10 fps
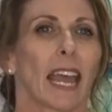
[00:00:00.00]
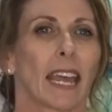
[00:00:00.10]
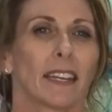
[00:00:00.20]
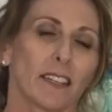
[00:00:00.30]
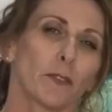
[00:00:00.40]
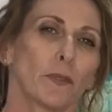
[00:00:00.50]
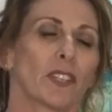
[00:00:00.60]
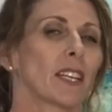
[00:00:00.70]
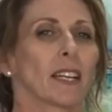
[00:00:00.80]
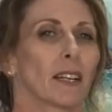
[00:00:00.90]
And this
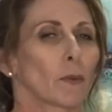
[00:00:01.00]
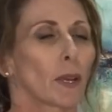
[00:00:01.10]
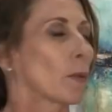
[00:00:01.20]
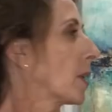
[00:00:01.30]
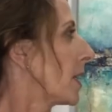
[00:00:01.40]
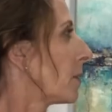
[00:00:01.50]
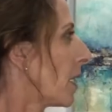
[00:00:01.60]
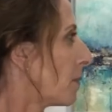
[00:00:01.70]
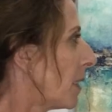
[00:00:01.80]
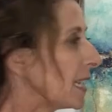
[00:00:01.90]
particular week, when I,
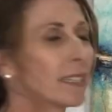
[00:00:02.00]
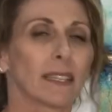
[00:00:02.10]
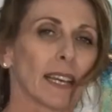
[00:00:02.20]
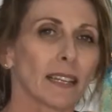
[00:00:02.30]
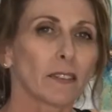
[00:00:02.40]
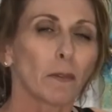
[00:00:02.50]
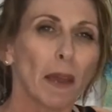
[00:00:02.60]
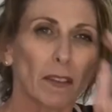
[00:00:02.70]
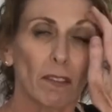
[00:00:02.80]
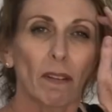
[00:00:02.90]
I painted this,
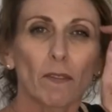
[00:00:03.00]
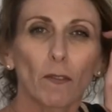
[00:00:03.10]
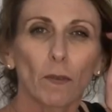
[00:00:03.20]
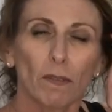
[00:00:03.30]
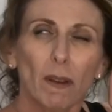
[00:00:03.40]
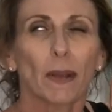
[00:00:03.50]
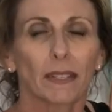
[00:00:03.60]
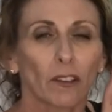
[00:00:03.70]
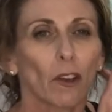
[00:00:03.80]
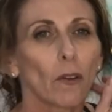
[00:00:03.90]
about three, four, three
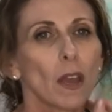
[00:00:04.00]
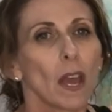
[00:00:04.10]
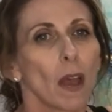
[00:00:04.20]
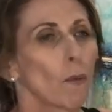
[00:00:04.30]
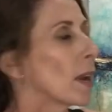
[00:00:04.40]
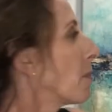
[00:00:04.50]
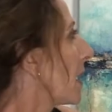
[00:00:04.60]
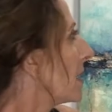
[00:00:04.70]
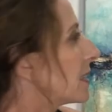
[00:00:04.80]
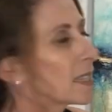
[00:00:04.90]
weeks ago, when I
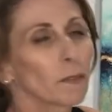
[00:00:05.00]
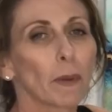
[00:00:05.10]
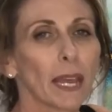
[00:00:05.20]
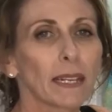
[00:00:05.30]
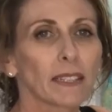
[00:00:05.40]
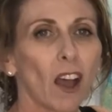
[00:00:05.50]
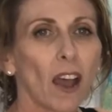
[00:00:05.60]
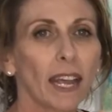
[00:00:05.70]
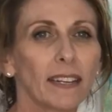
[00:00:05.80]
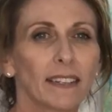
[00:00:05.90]
painted this piece,
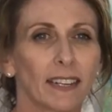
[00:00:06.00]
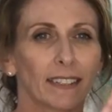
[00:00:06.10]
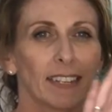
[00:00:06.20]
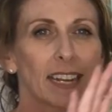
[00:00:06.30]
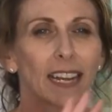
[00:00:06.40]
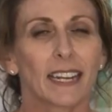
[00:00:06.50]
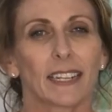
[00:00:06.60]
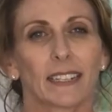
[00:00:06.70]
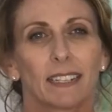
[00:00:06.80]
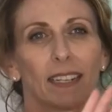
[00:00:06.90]
I just
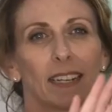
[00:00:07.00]
needed